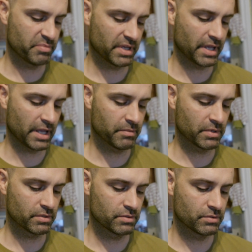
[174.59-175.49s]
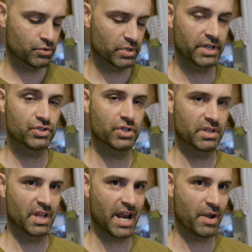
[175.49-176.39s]
became a
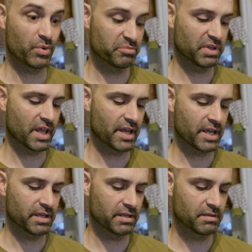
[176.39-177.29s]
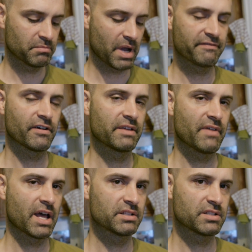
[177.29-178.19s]
tradition that I would play My Funny
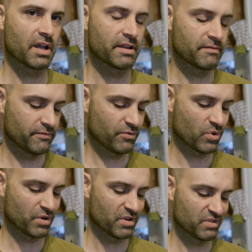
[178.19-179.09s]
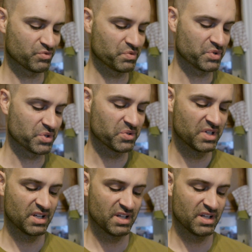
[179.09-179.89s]
Valentine for Ruru,